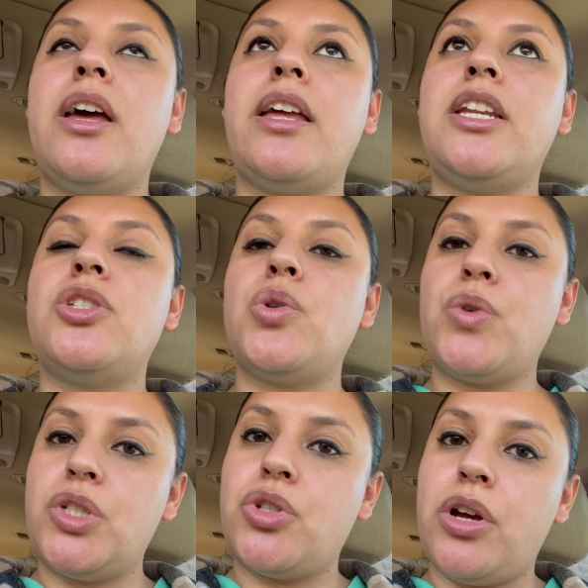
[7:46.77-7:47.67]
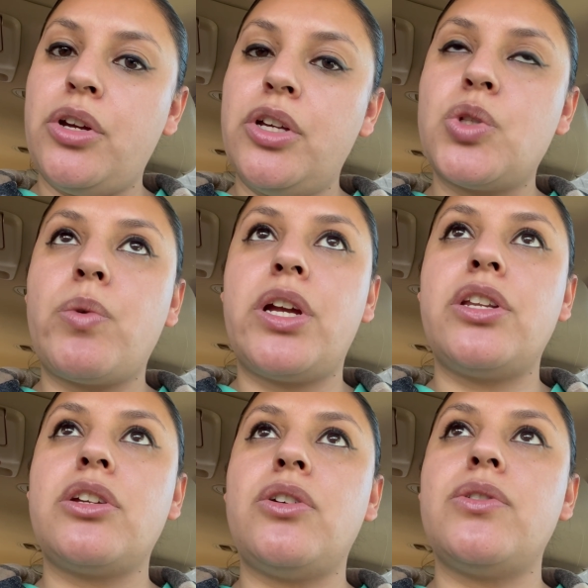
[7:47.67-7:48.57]
I need to restock, so we're
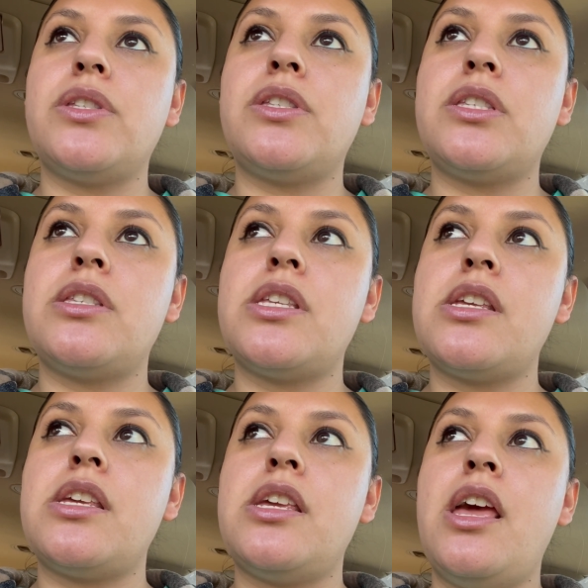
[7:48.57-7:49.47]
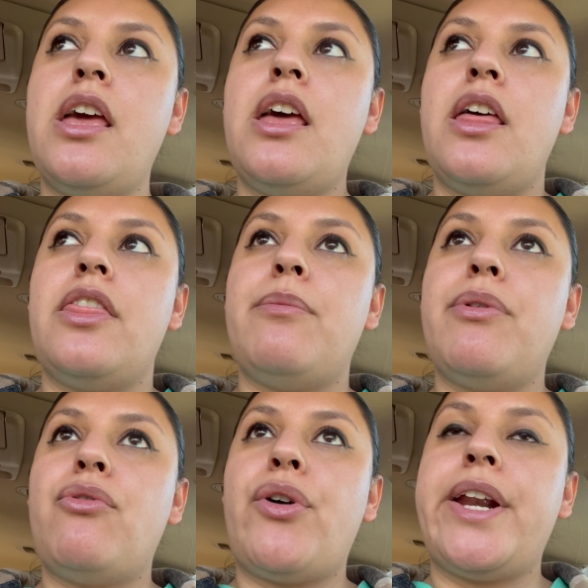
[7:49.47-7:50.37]
gonna go see the
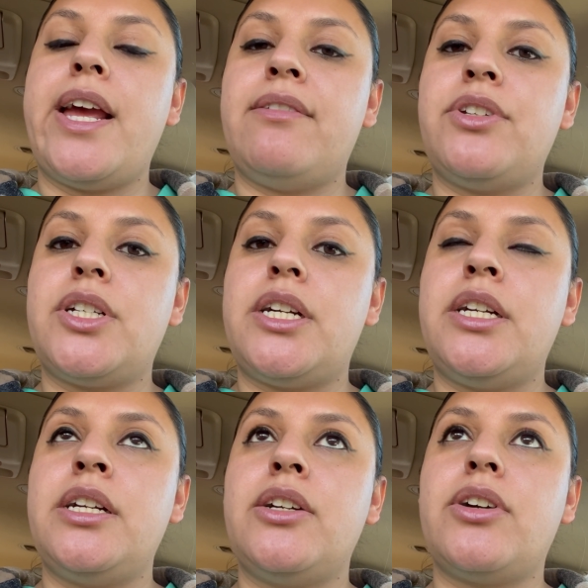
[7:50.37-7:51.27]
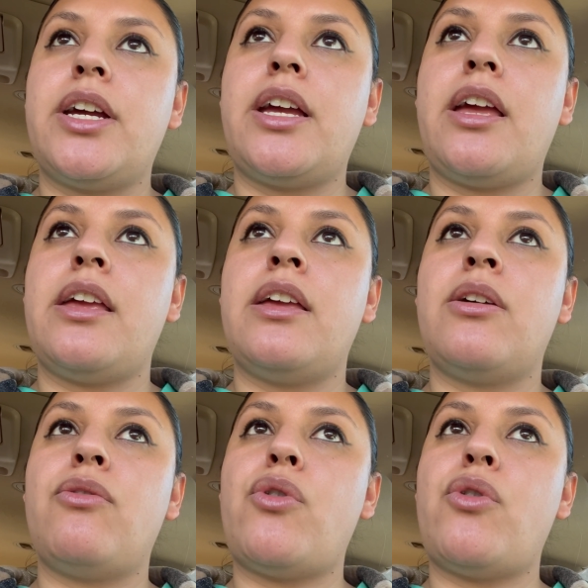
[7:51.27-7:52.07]
before and after, okay?